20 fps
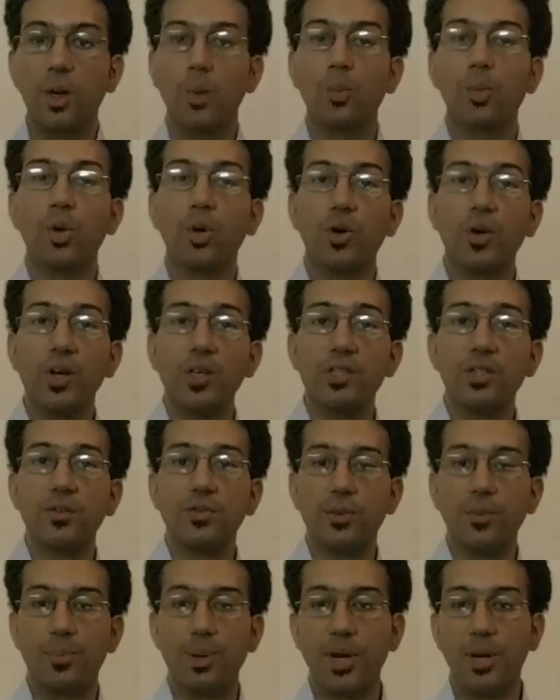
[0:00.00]
progressive
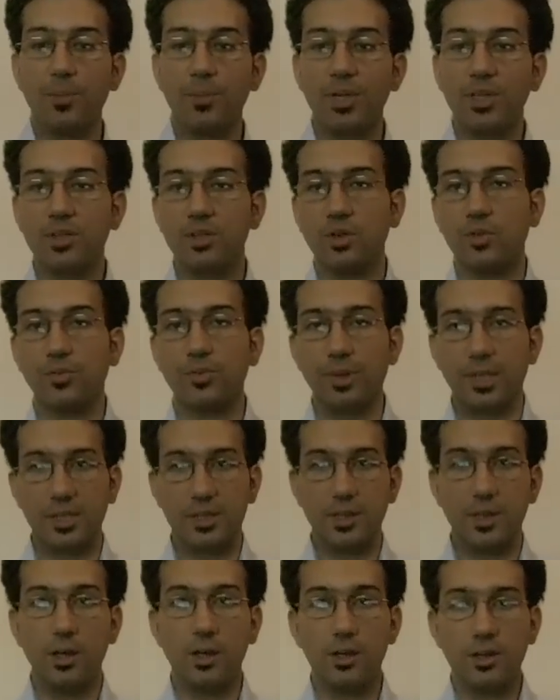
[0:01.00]
impairment of
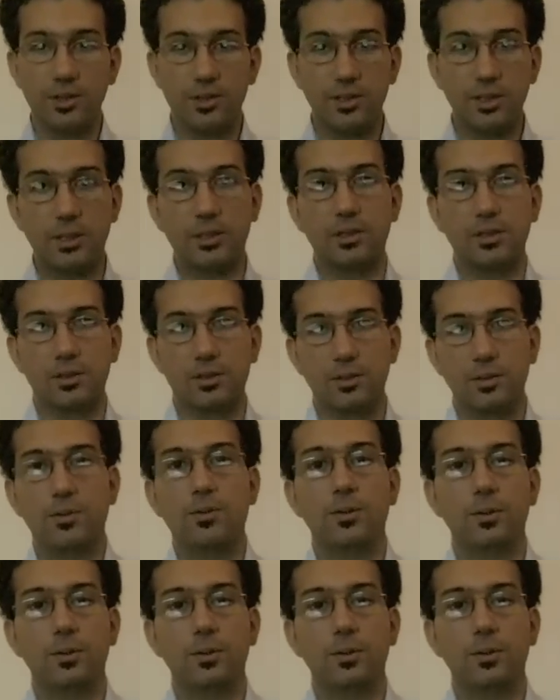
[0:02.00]
mental status.